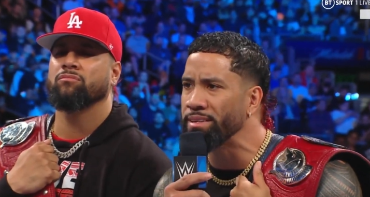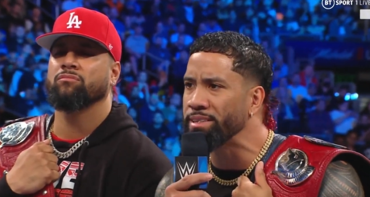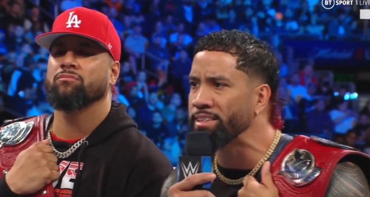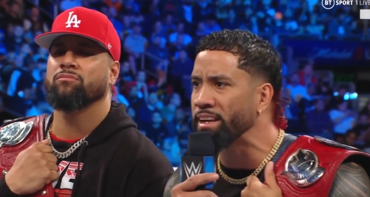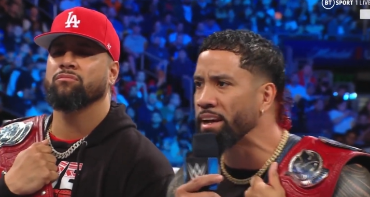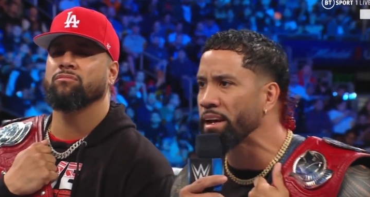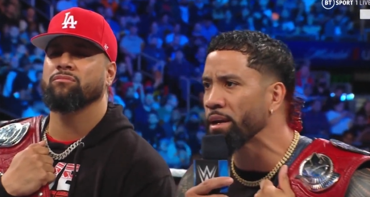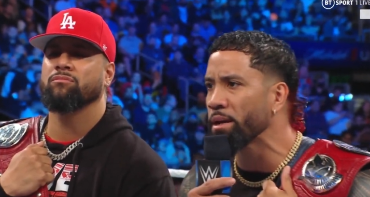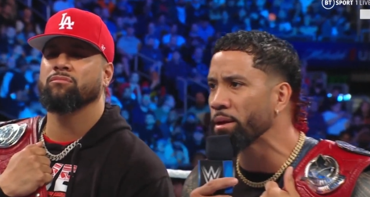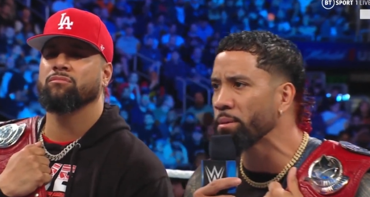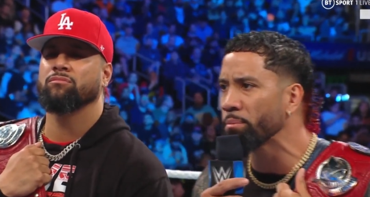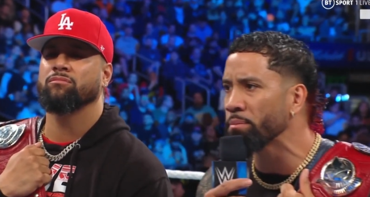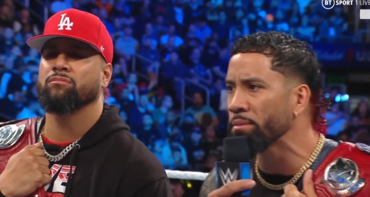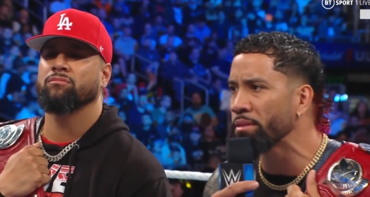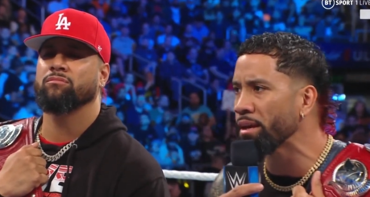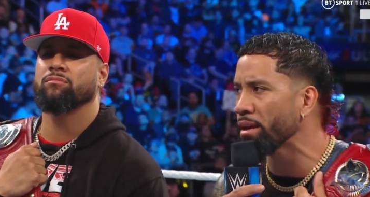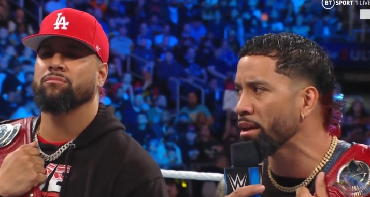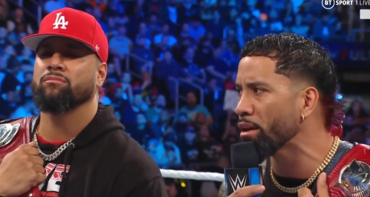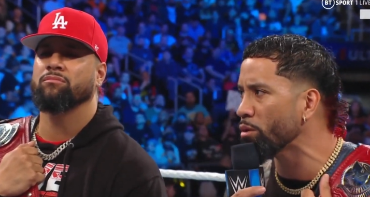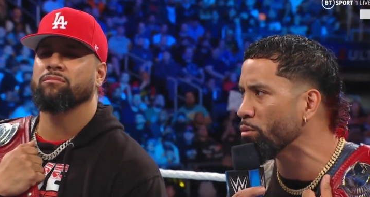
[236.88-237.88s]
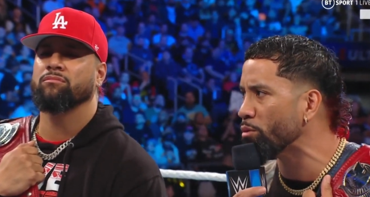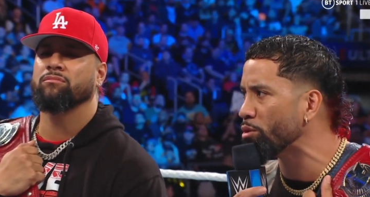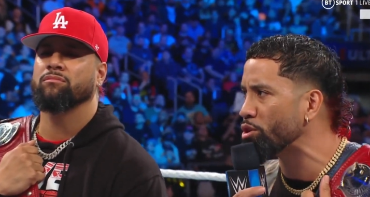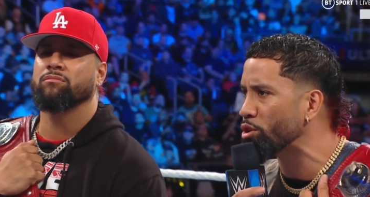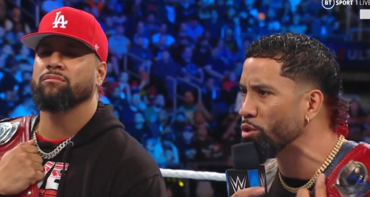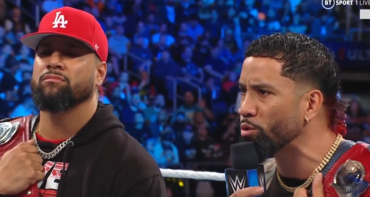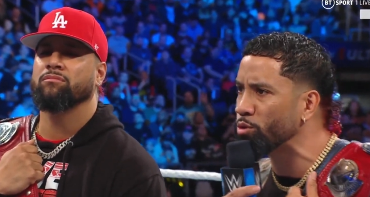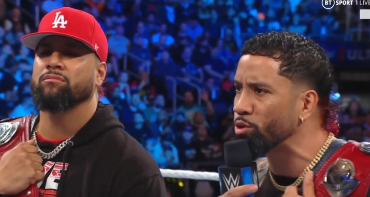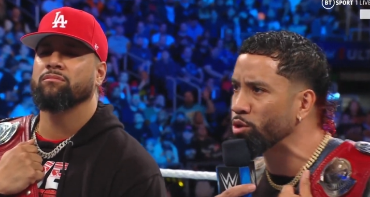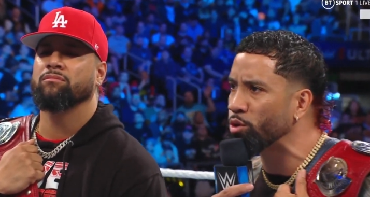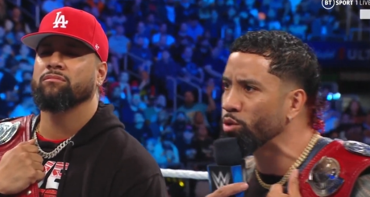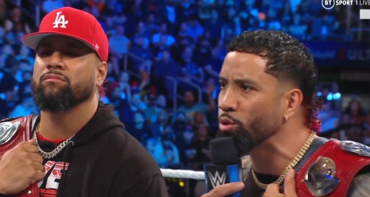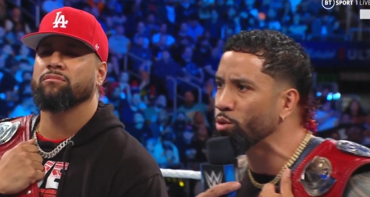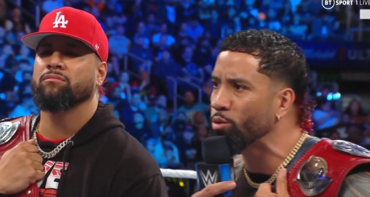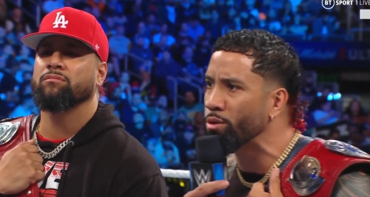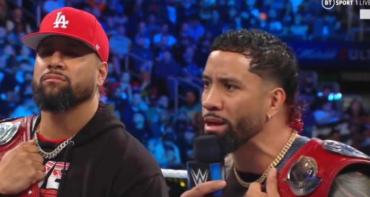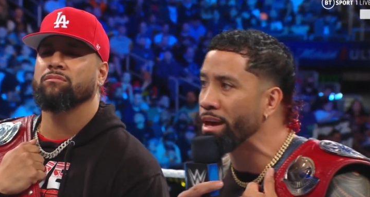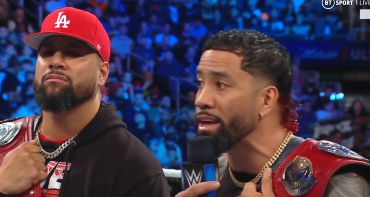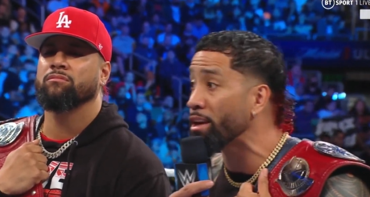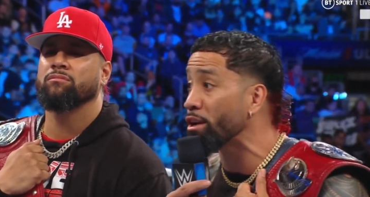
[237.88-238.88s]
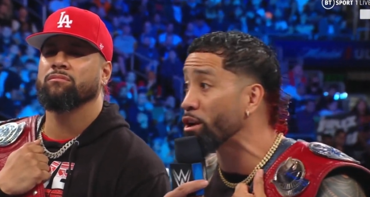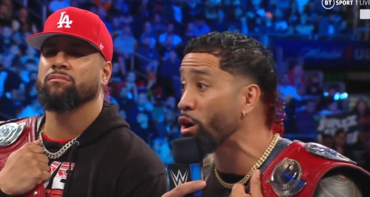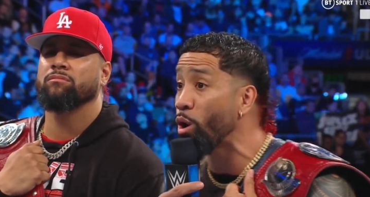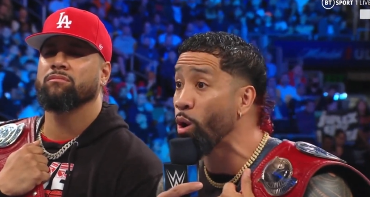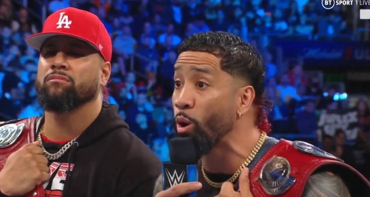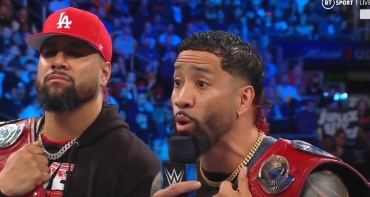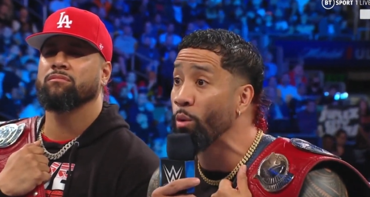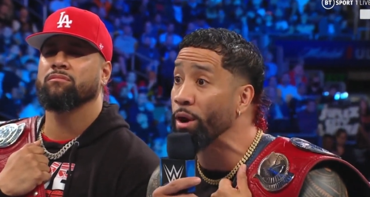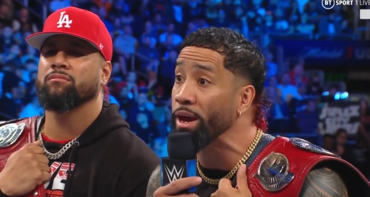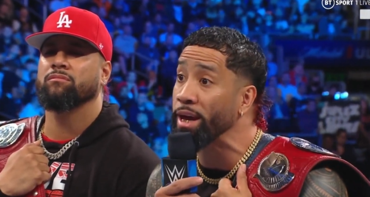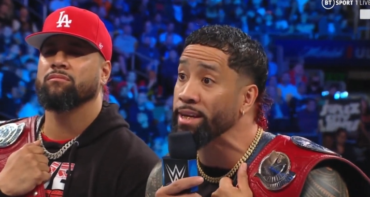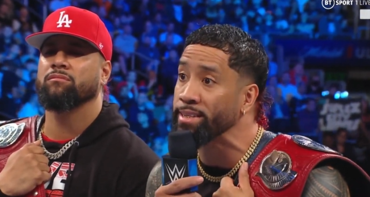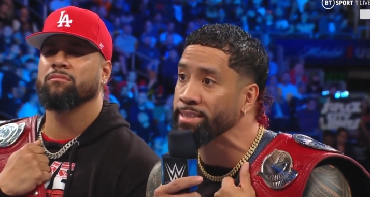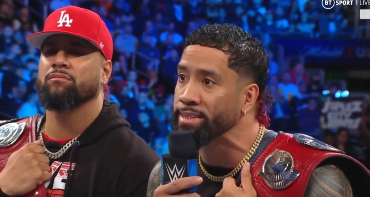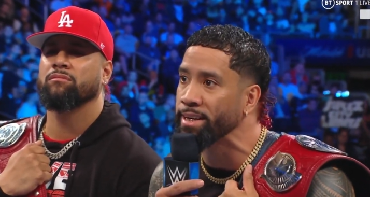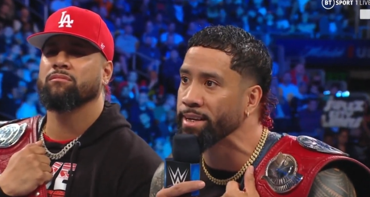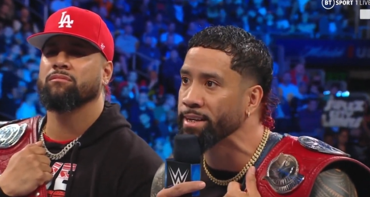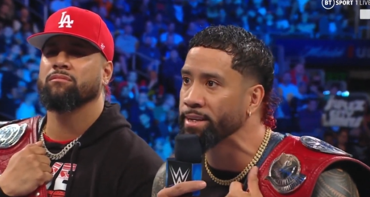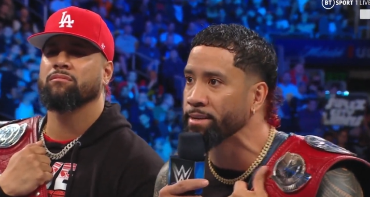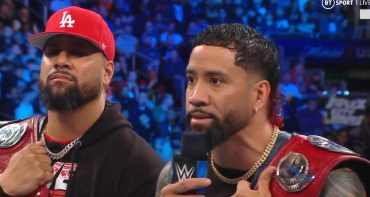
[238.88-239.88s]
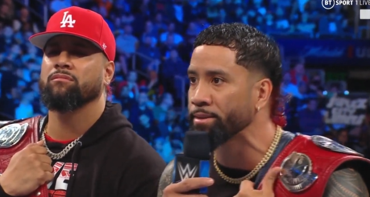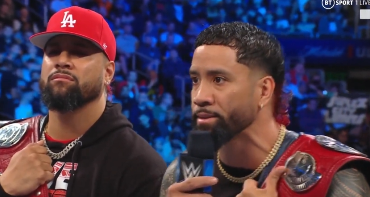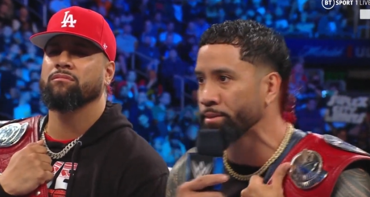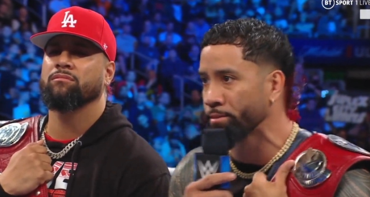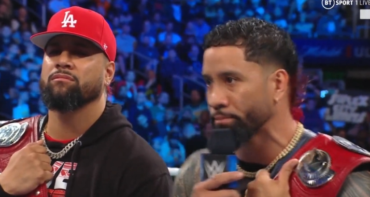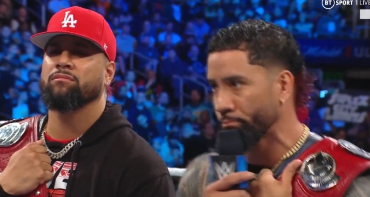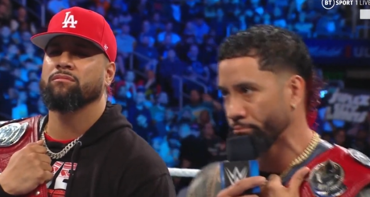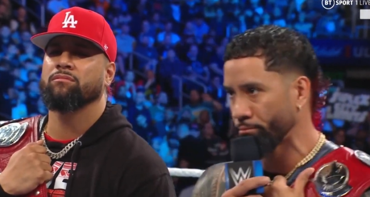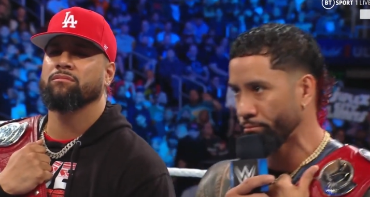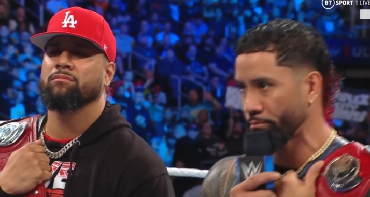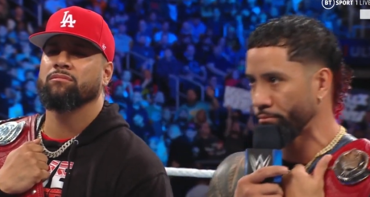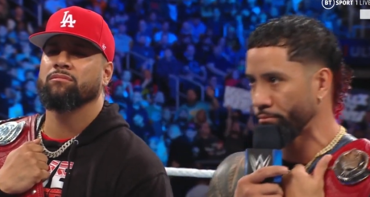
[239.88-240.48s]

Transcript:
Speaker 1: the same thing with you two that it always is.